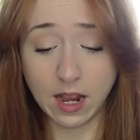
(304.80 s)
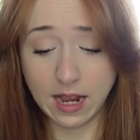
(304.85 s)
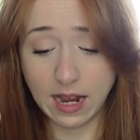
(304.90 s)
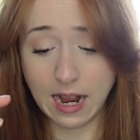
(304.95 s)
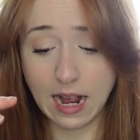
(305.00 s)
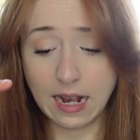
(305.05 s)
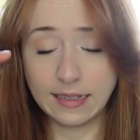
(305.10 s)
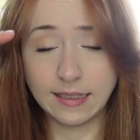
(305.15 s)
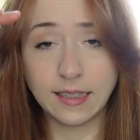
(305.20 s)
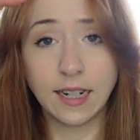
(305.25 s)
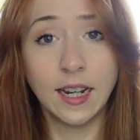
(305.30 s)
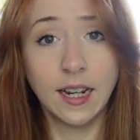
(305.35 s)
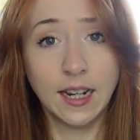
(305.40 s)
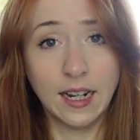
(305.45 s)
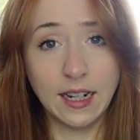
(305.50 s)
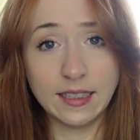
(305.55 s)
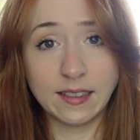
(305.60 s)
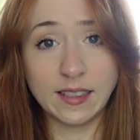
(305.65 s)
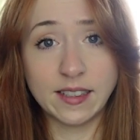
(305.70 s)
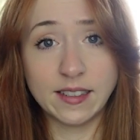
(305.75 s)
I had
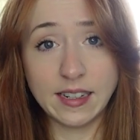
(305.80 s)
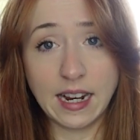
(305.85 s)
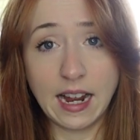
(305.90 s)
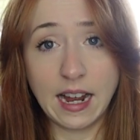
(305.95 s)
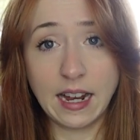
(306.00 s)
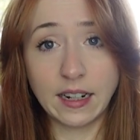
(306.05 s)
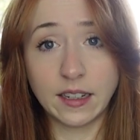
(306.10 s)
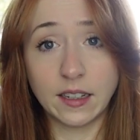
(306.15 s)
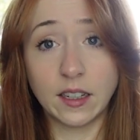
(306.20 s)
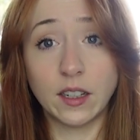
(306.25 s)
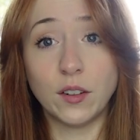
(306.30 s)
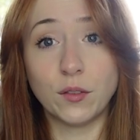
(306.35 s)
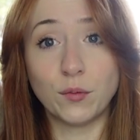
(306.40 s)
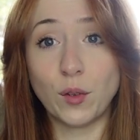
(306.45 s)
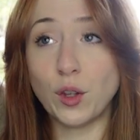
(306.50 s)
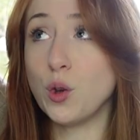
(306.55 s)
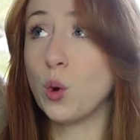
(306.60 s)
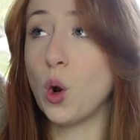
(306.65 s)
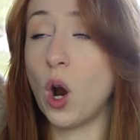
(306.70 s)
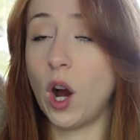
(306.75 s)
a stack of,
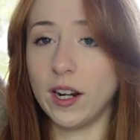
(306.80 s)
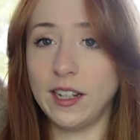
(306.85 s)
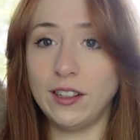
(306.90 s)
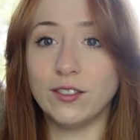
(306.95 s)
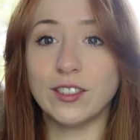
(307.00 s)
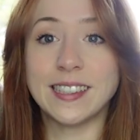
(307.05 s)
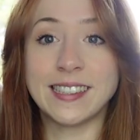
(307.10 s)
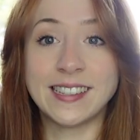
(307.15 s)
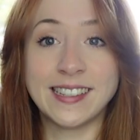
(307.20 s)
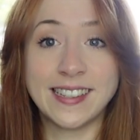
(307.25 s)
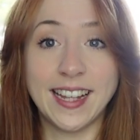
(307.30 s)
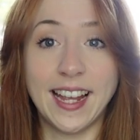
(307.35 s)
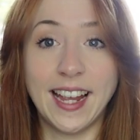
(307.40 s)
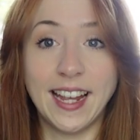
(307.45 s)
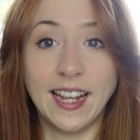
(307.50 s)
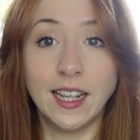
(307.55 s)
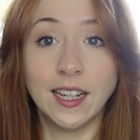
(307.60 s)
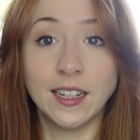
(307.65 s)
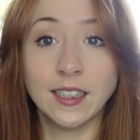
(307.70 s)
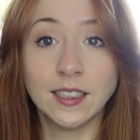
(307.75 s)
you can't even
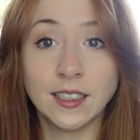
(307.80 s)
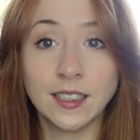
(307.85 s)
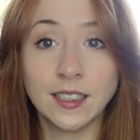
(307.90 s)
see.